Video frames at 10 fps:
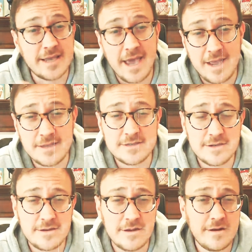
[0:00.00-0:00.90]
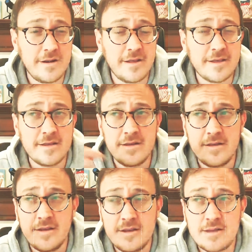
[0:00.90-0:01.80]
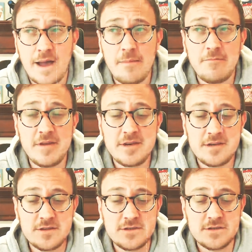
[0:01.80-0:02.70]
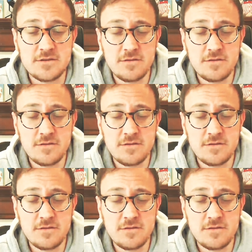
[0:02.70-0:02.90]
case, Tom Fitton's